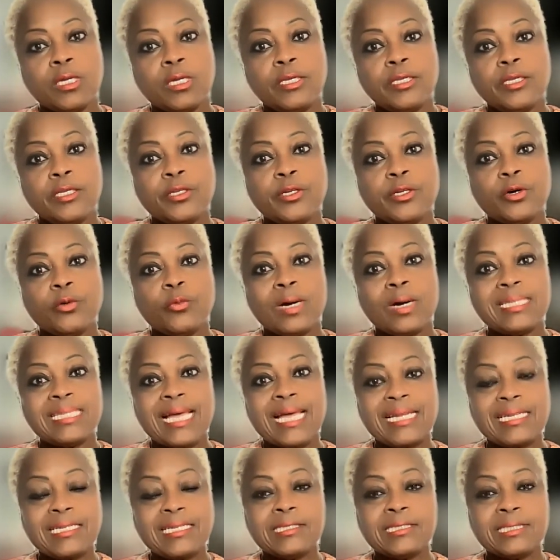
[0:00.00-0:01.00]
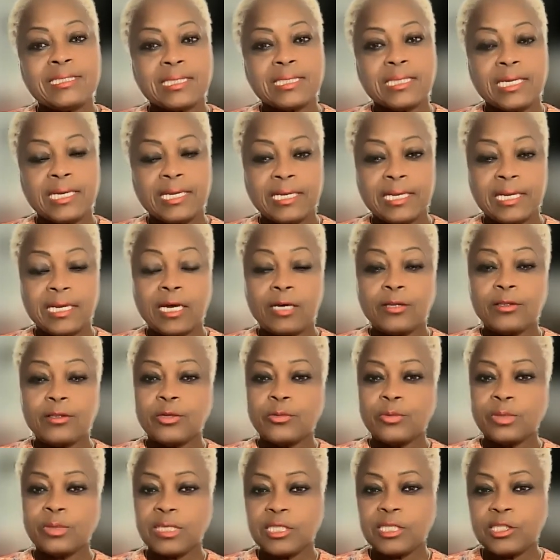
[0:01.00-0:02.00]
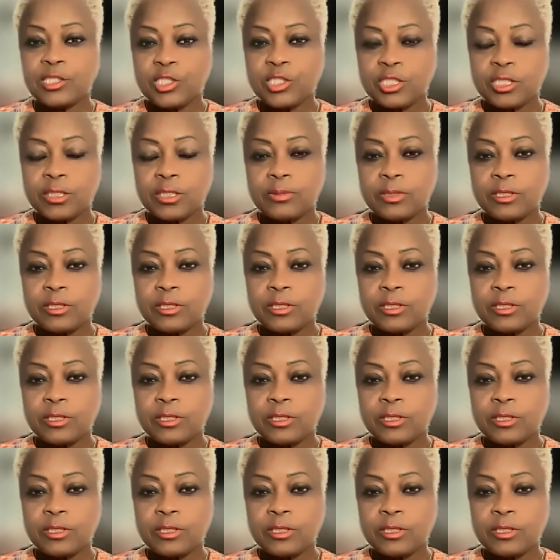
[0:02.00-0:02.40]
what that looks like and how their relationship